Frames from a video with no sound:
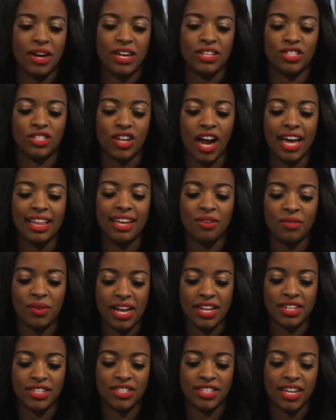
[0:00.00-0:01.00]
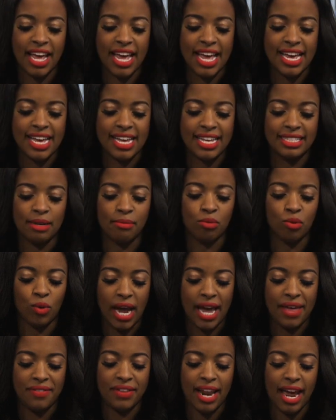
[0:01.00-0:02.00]
Style It Rich is a
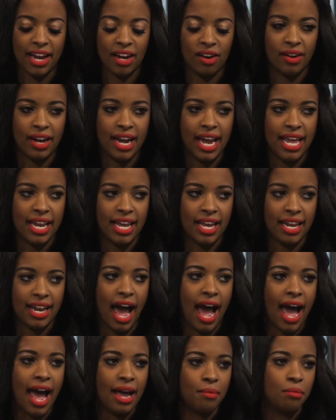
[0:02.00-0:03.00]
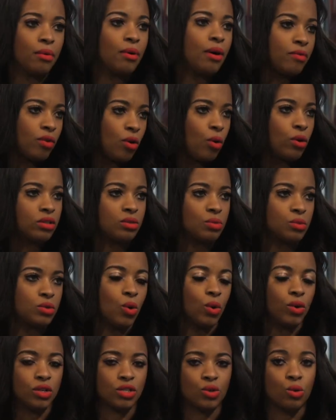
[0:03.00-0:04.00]
brand that I created. I, of course, was
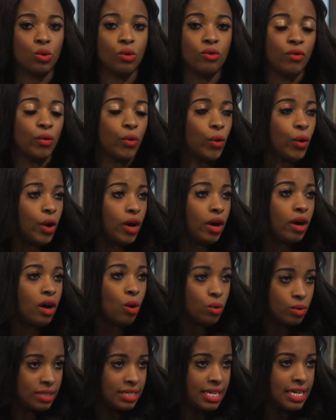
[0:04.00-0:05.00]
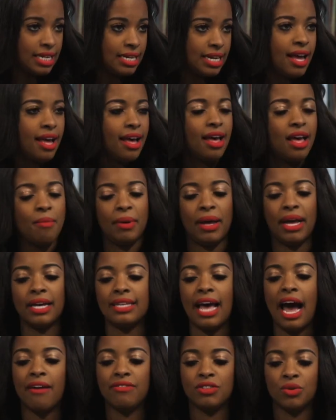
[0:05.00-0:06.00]
going to school for hosting mm -hmm. because
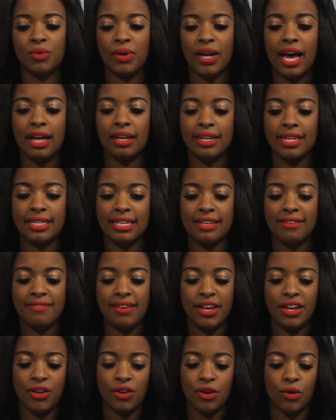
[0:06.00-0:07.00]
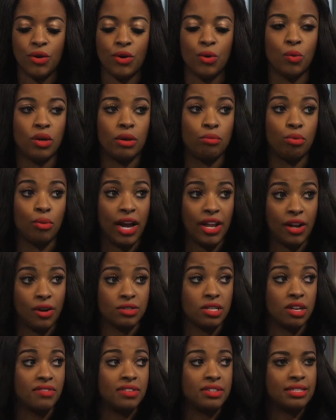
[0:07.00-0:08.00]
after reality TV, you know, you want to bring
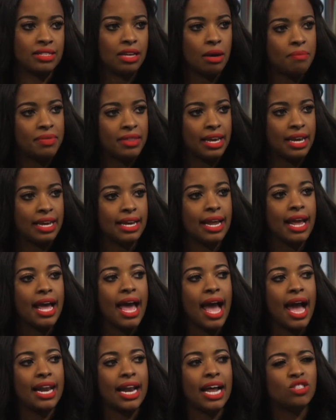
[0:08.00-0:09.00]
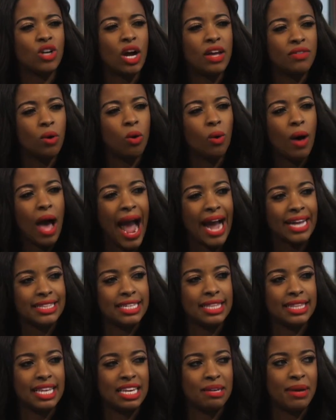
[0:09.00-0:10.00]
yourself as something. And I tried the whole
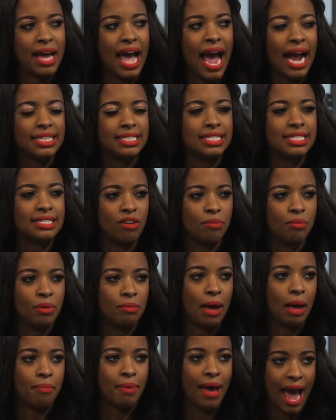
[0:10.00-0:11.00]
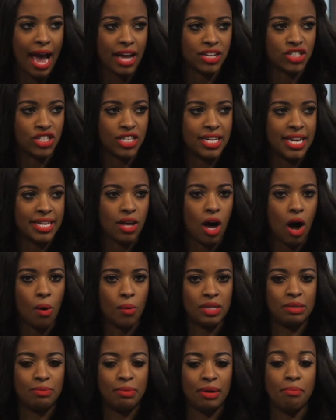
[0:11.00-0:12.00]
acting thing, but acting's never been my passion. It's
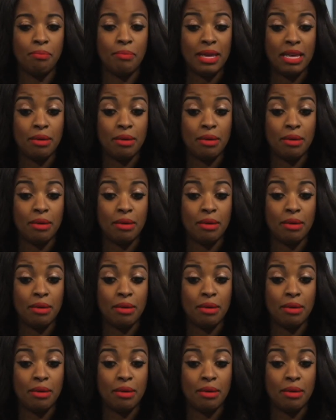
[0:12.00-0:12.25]
always been me